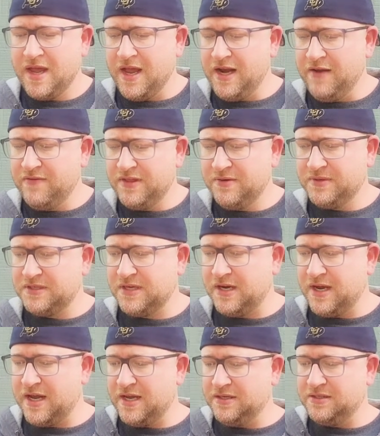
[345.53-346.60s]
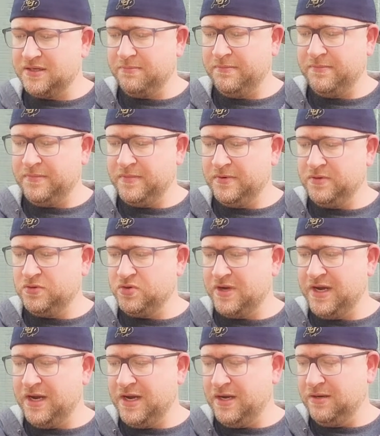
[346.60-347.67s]
And even though it said it has a
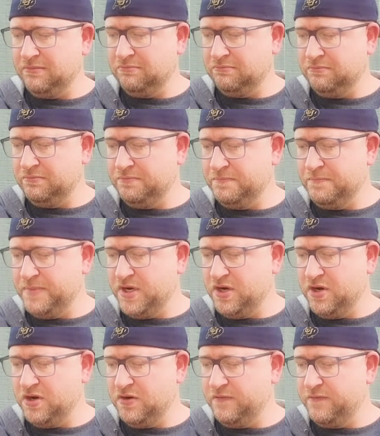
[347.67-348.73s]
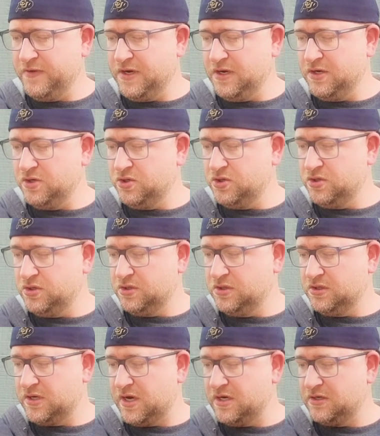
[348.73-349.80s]
drying, bitter finish,
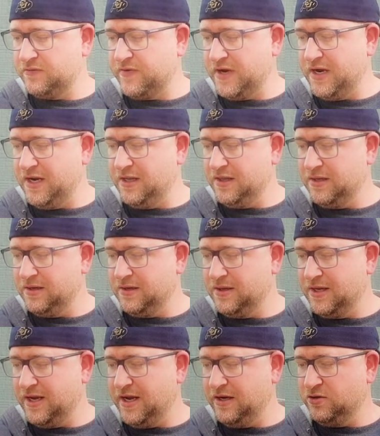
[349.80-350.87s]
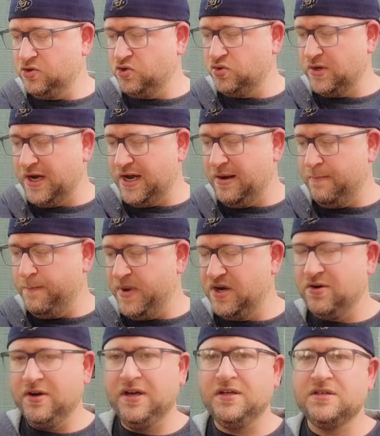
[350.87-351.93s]
satisfyingly dry
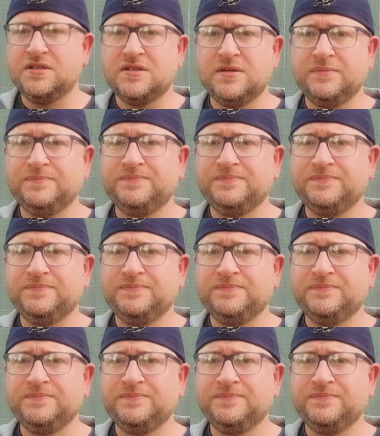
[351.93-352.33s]
bitterness.